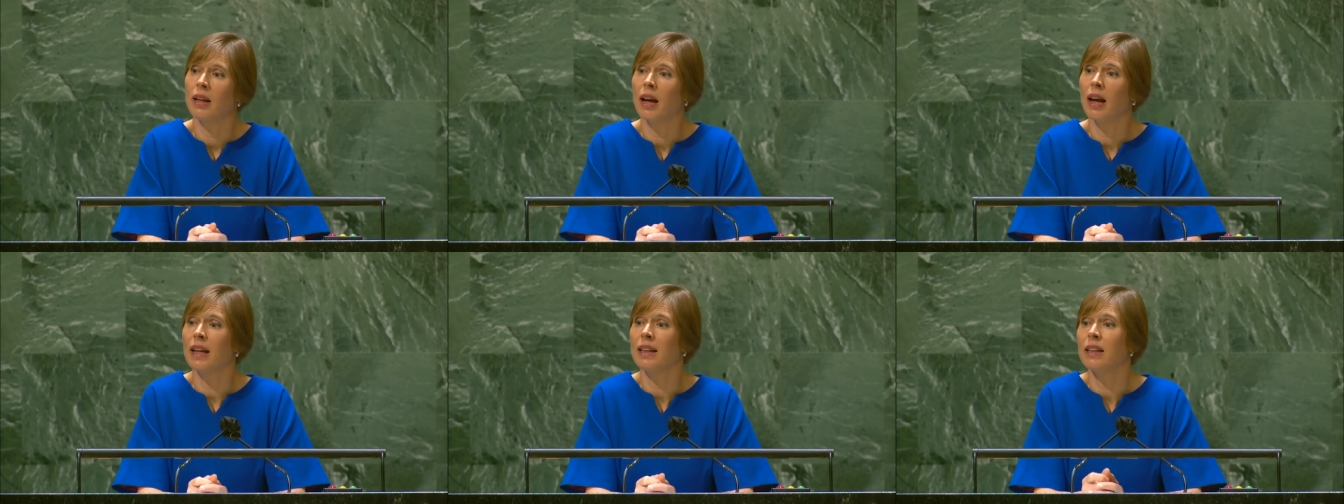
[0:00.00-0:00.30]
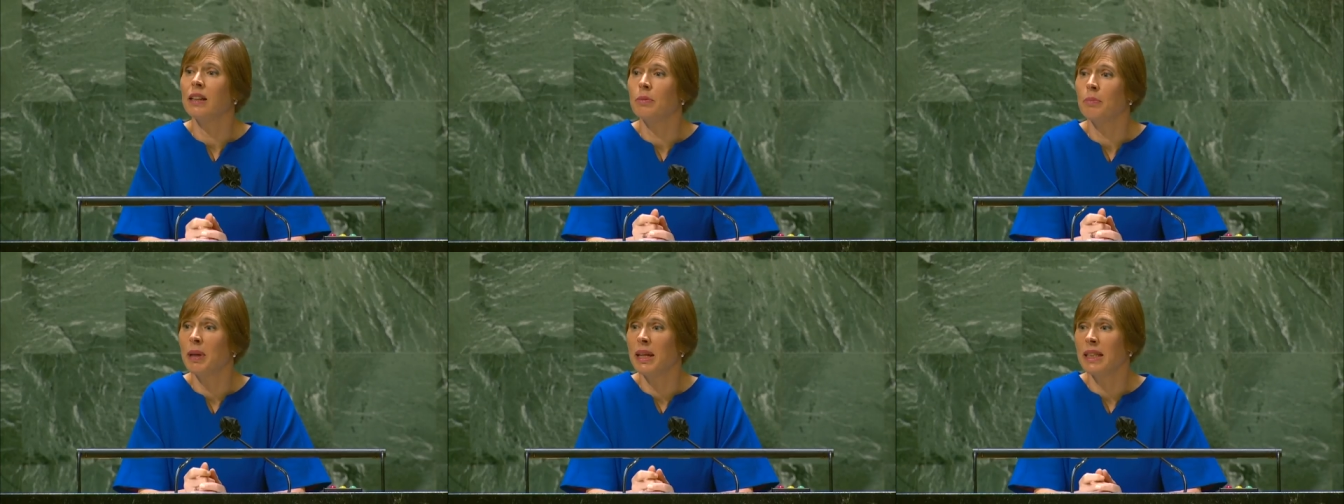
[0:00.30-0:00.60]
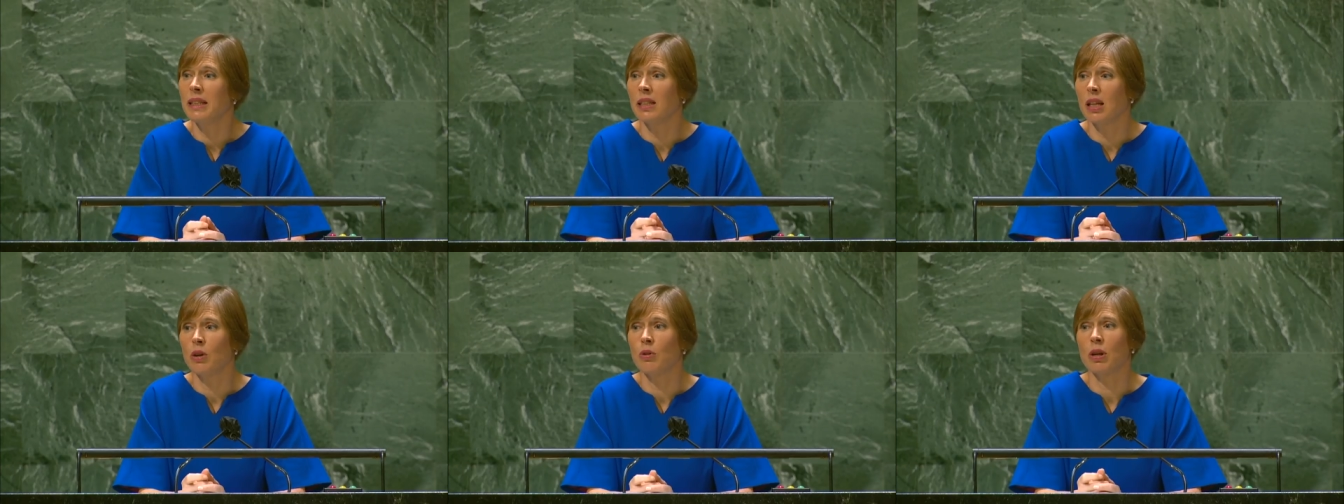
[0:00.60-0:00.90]
and it
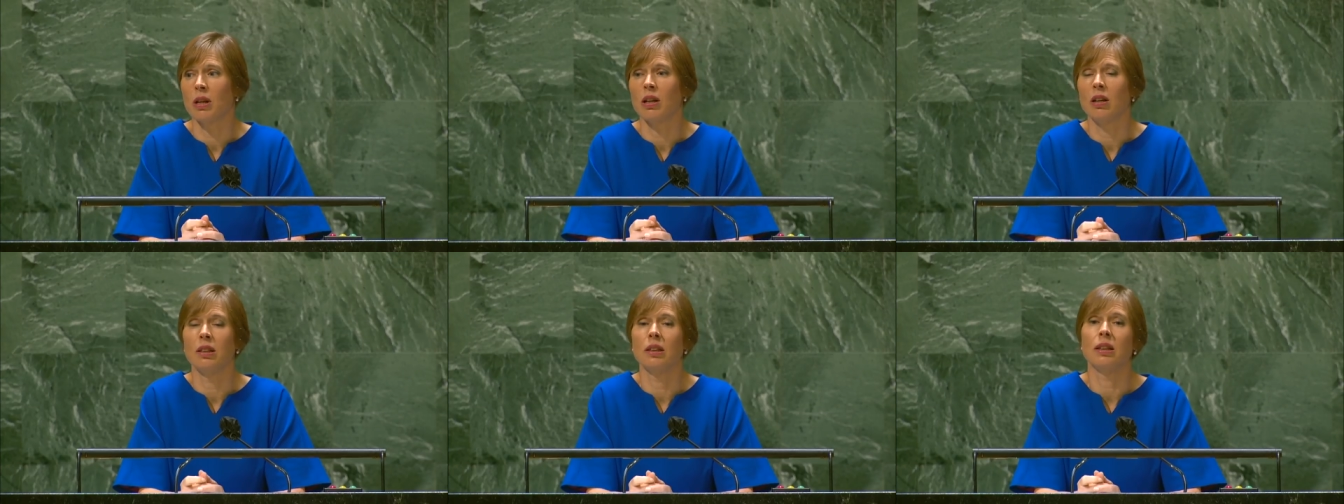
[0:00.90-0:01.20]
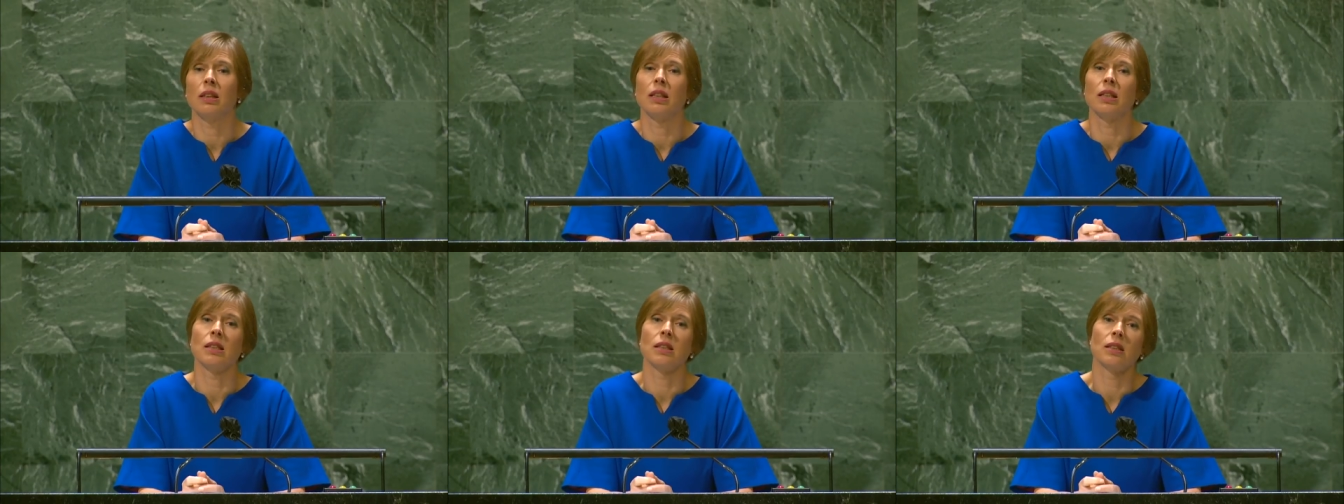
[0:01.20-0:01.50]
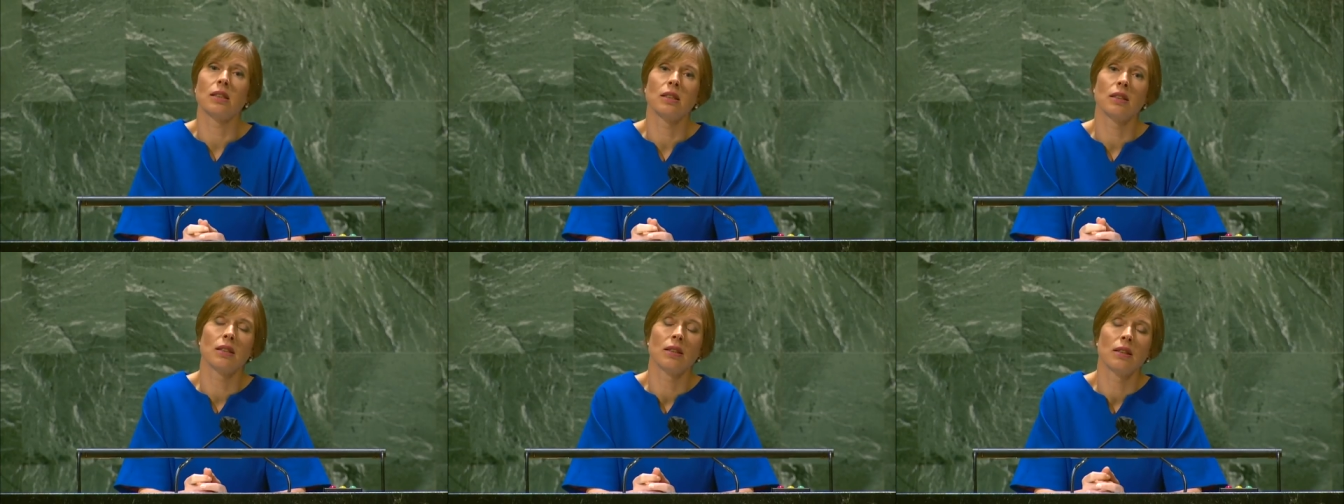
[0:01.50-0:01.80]
makes our
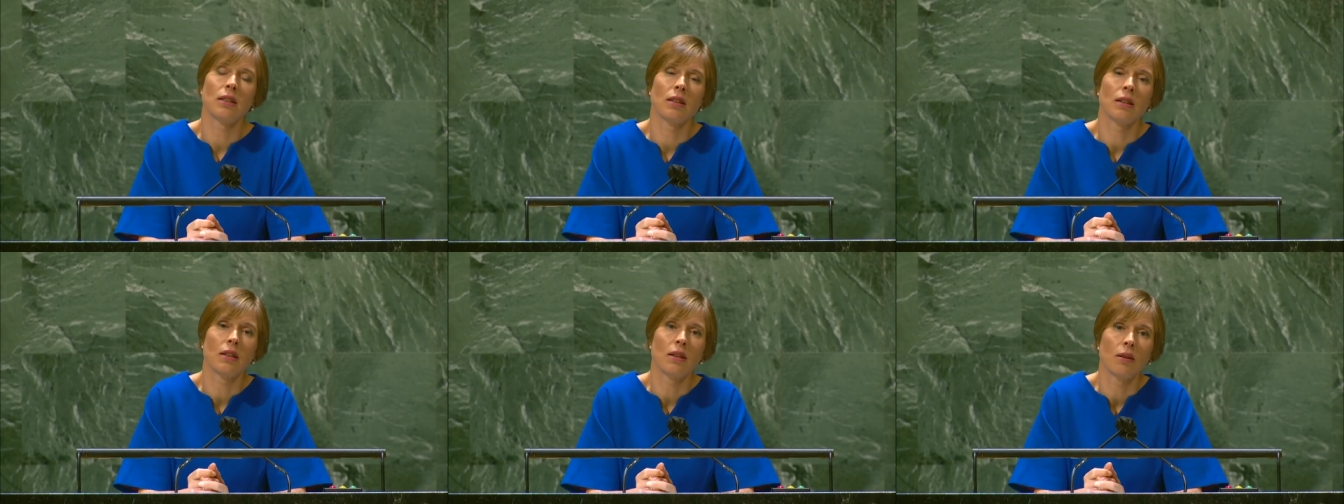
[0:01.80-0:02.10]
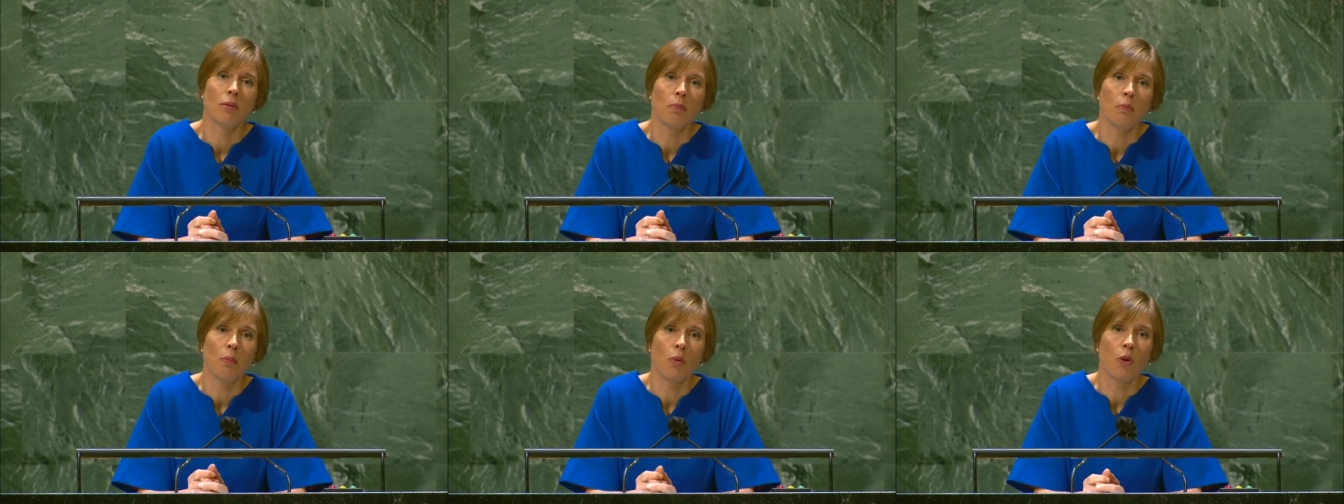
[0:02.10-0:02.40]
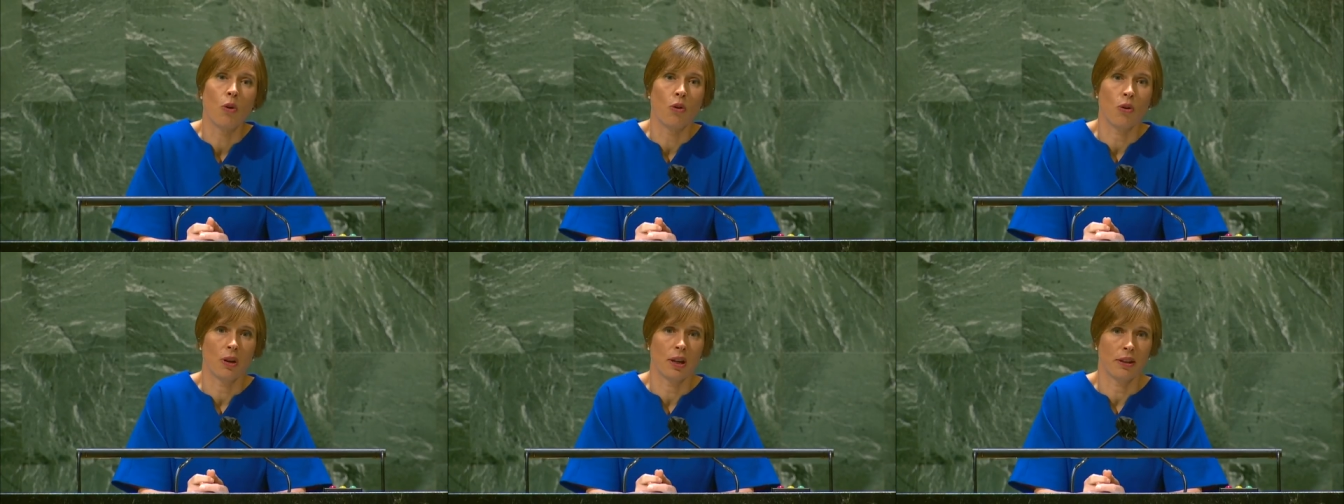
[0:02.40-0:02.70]
countries
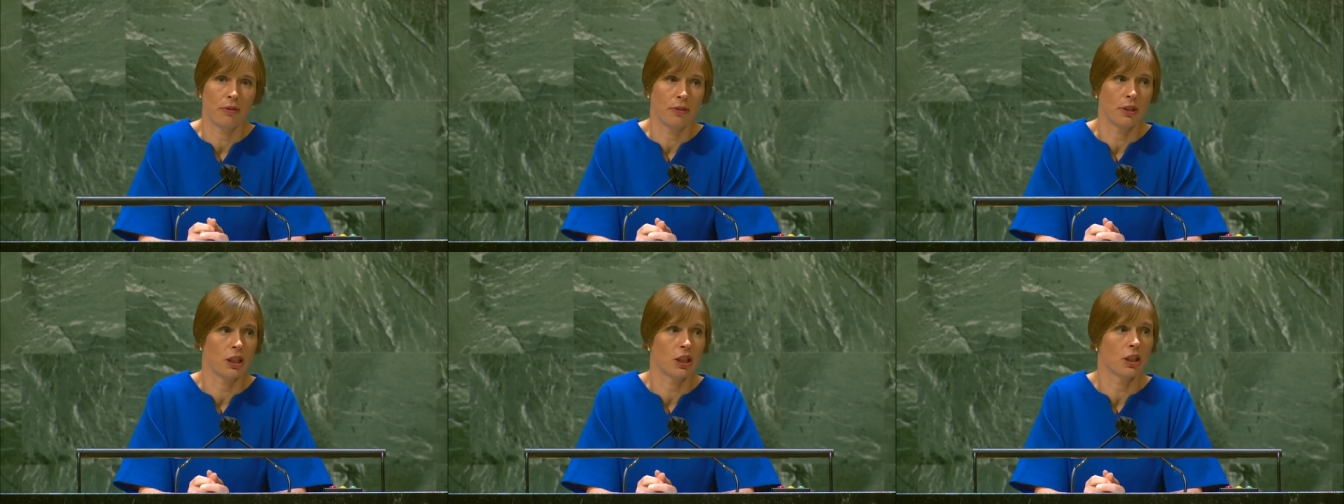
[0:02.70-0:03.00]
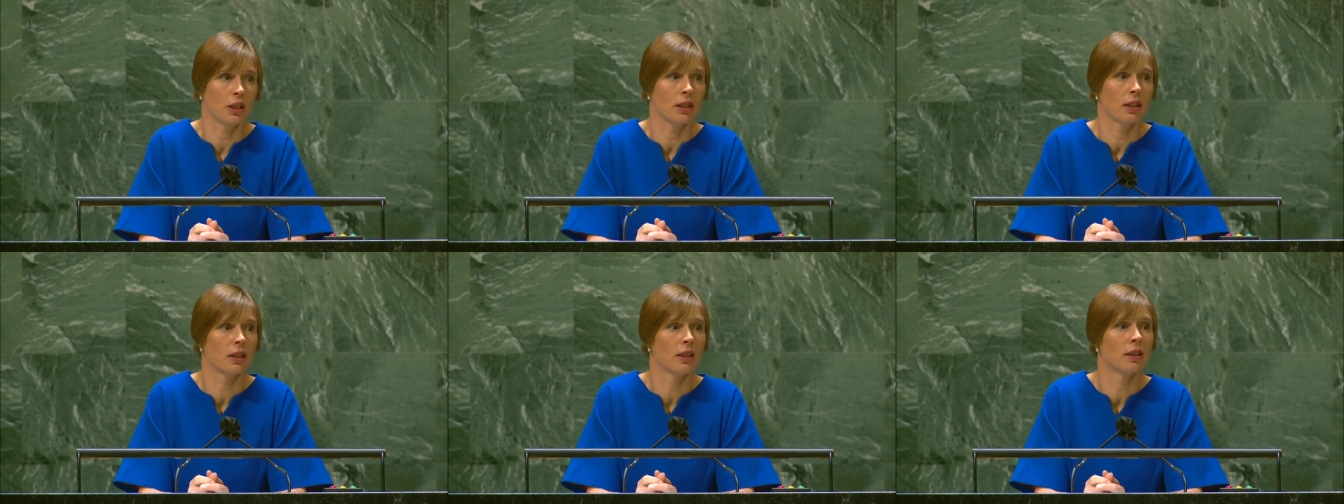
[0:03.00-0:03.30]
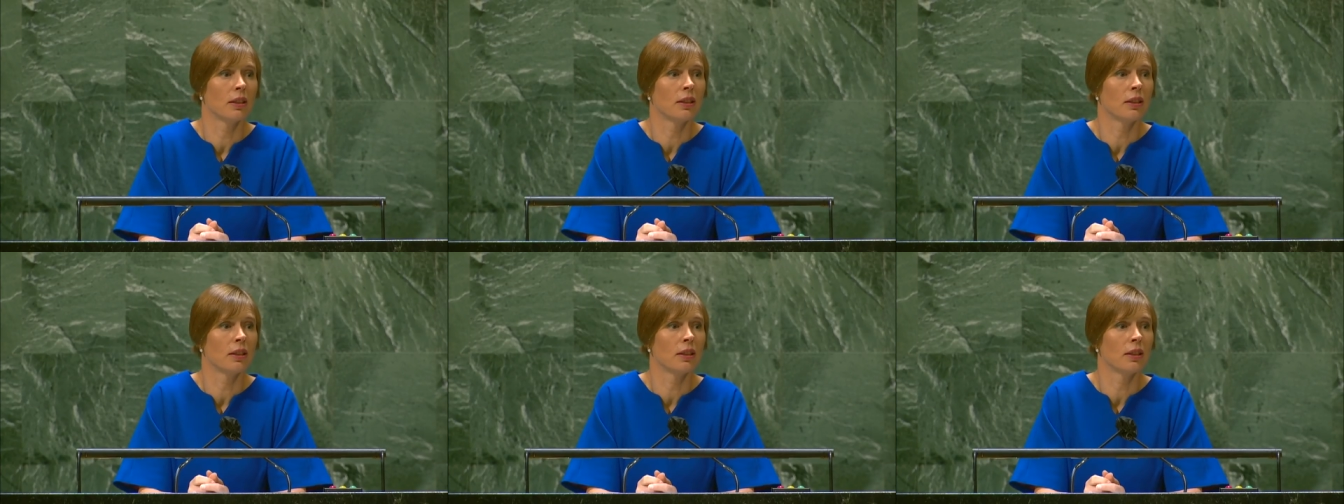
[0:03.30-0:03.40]
more efficient.